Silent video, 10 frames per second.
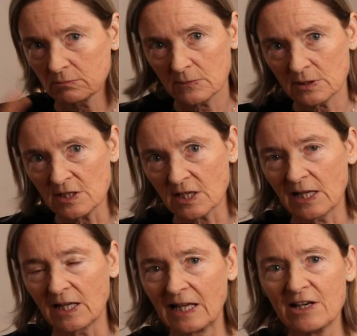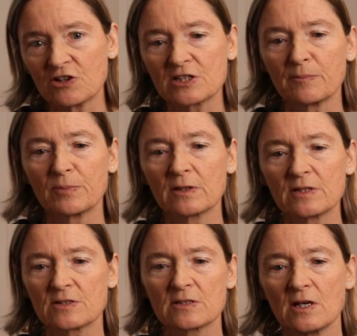this is the clear example,
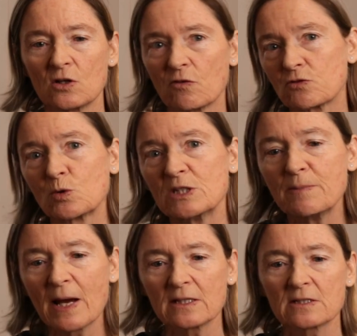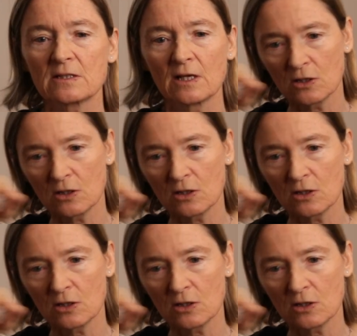there's 20 banks,